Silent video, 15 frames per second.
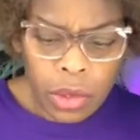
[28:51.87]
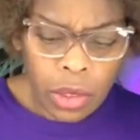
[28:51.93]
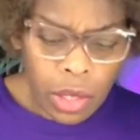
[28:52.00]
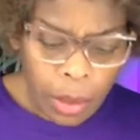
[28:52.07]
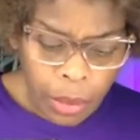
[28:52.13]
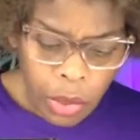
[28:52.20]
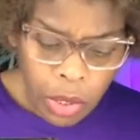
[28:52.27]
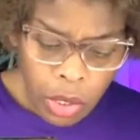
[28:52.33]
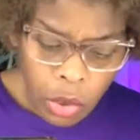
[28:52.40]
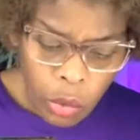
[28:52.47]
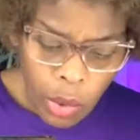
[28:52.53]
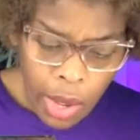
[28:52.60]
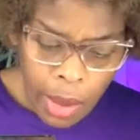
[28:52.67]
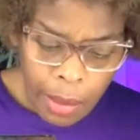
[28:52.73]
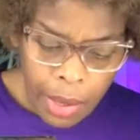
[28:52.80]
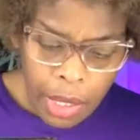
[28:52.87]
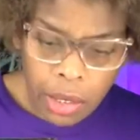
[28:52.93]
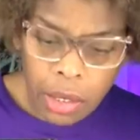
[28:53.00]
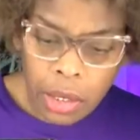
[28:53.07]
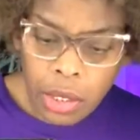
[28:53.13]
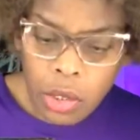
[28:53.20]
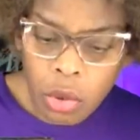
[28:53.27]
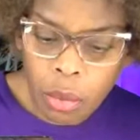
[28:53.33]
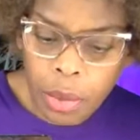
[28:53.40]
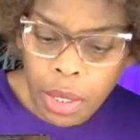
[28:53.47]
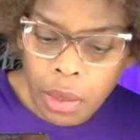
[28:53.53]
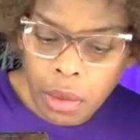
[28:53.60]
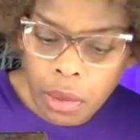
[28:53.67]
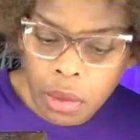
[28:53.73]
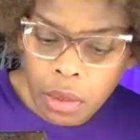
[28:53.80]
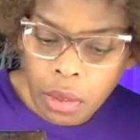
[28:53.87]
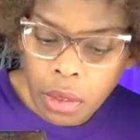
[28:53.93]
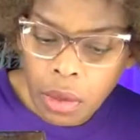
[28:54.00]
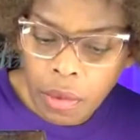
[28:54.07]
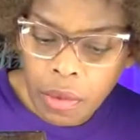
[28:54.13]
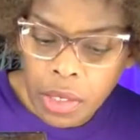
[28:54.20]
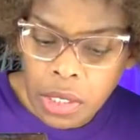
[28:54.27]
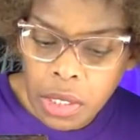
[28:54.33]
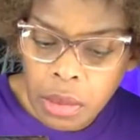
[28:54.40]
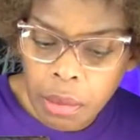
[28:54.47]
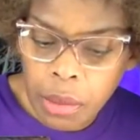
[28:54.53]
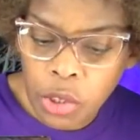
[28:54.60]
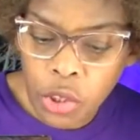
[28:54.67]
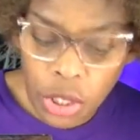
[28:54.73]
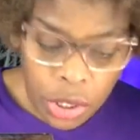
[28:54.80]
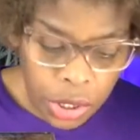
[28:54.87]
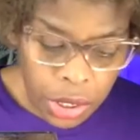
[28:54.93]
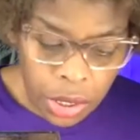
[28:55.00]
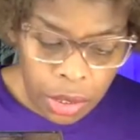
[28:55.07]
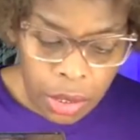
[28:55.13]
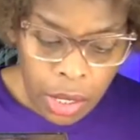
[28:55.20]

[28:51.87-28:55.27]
I'm going to grab a little bit of this magenta.